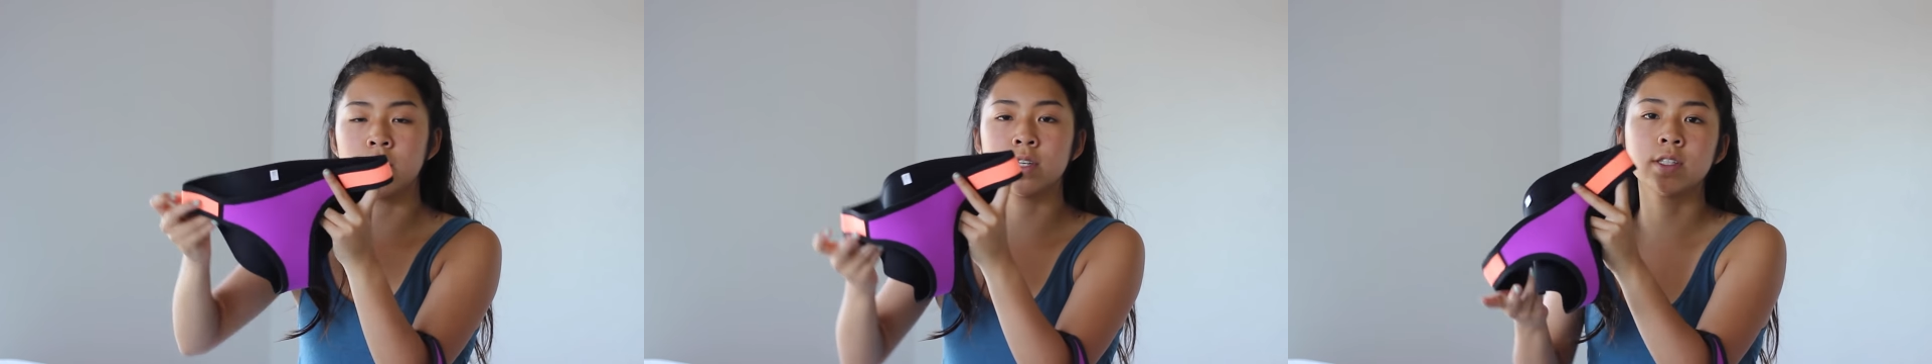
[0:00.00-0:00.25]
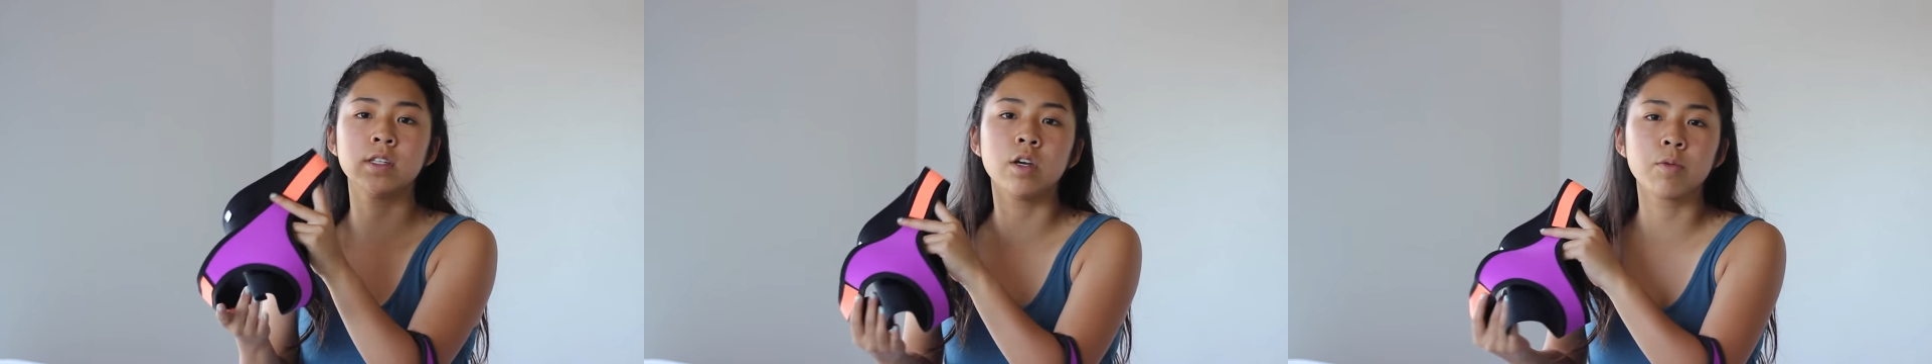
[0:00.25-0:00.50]

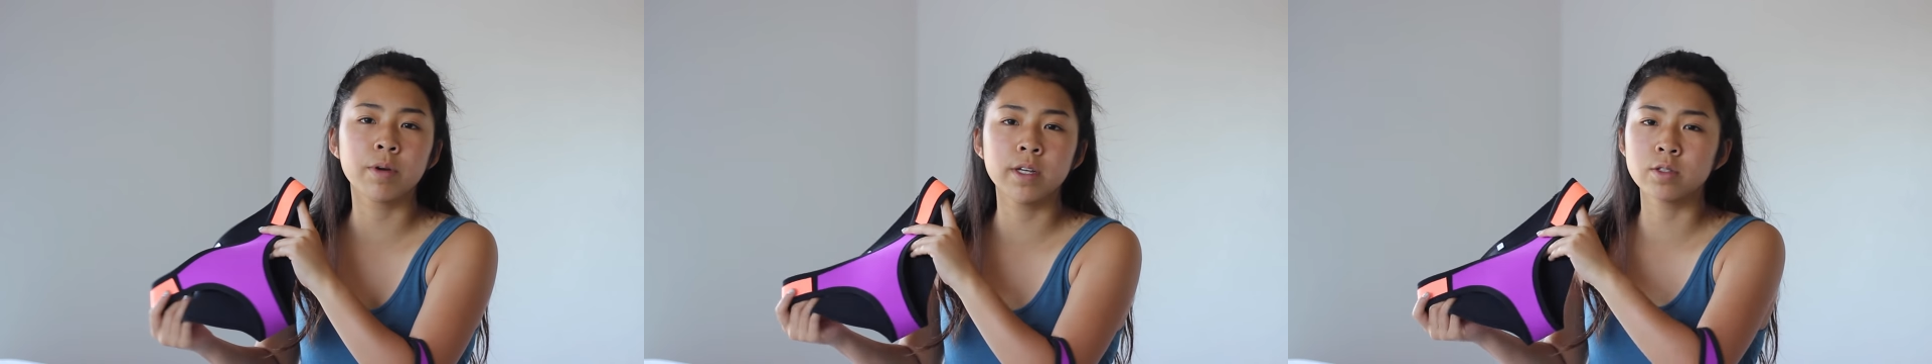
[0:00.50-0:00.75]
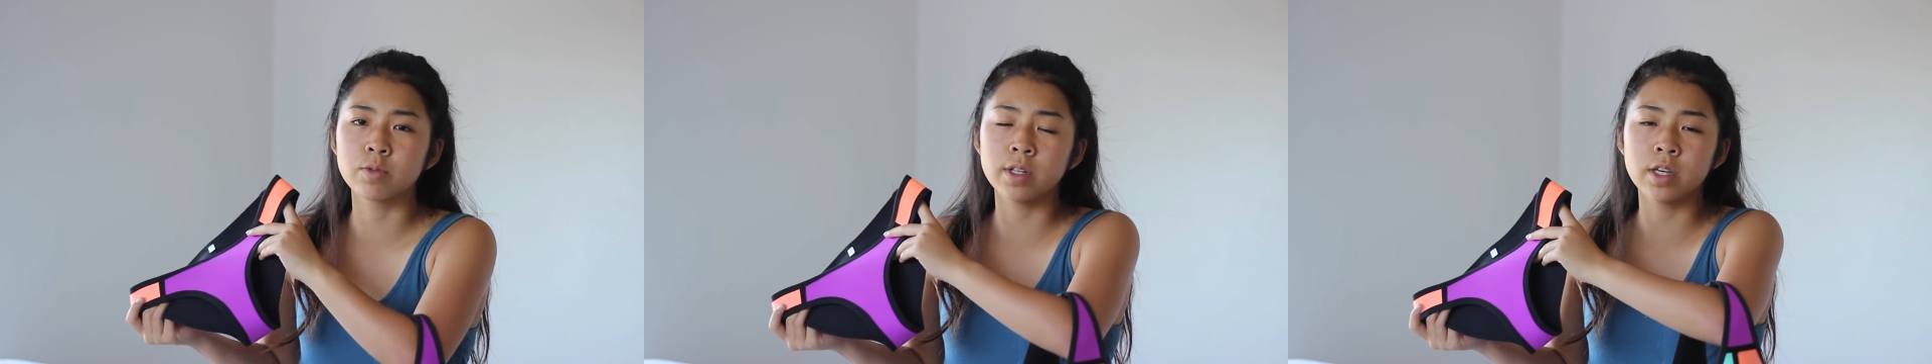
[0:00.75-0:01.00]
This
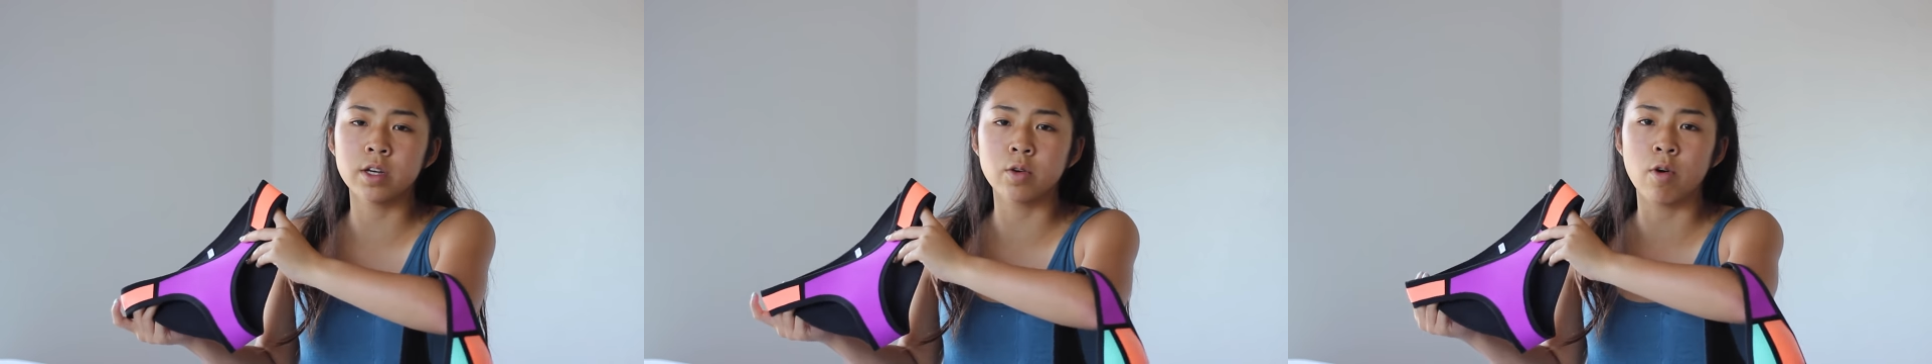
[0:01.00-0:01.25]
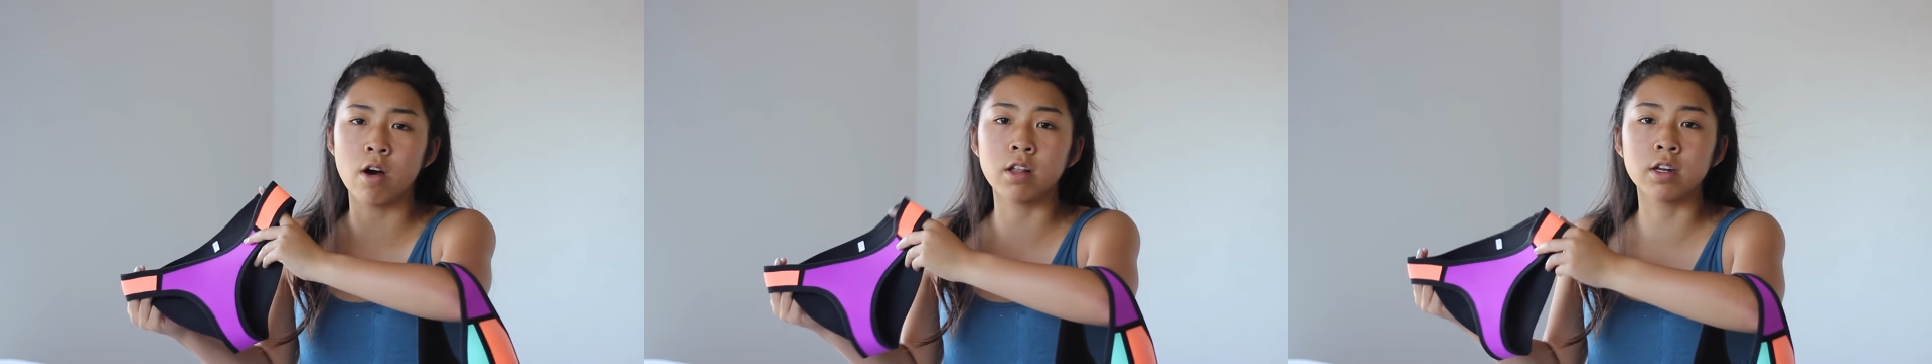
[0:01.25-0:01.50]
is really
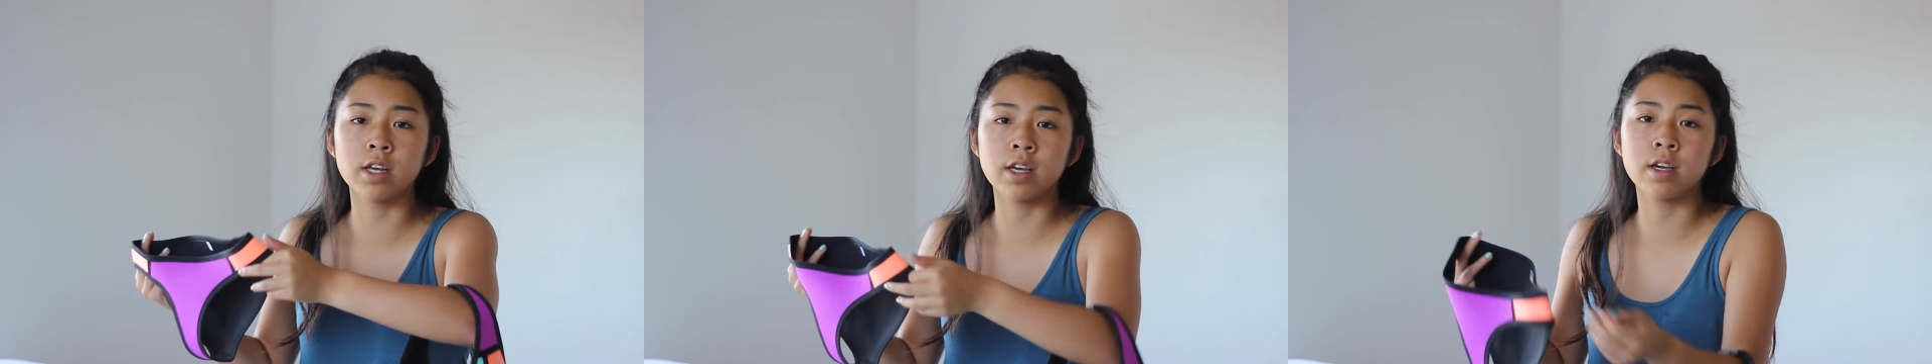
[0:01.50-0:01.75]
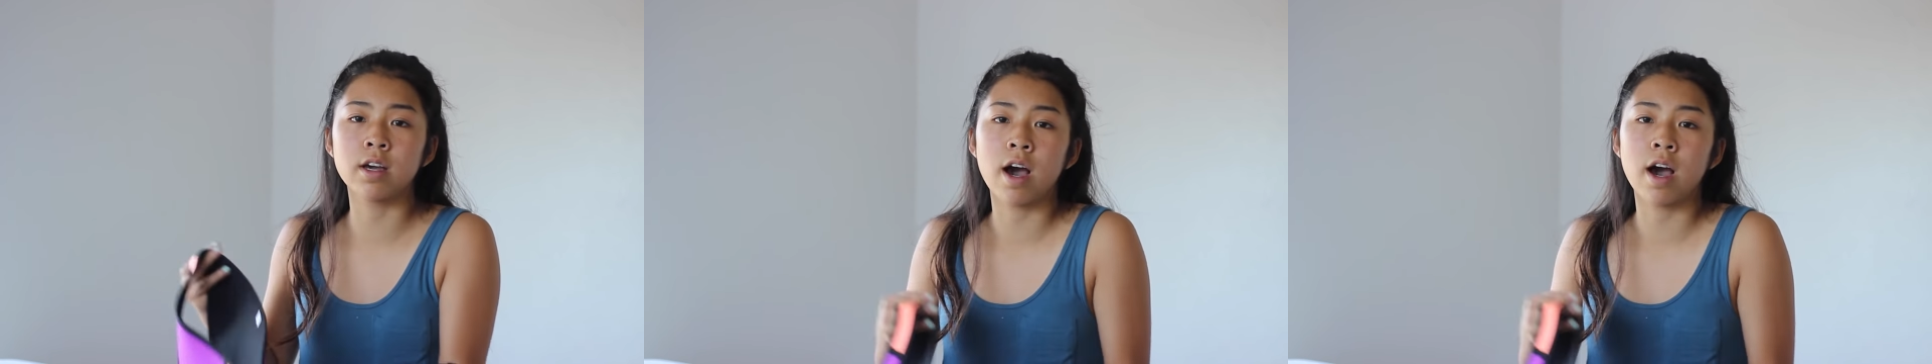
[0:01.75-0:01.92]
good quality.